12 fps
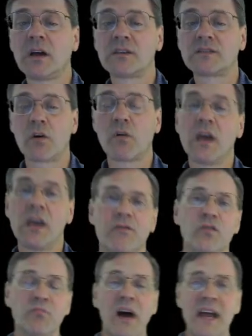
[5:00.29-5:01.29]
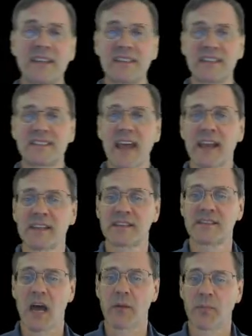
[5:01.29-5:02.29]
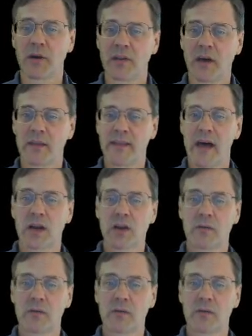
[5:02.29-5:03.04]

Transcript: So if we bias the second step, that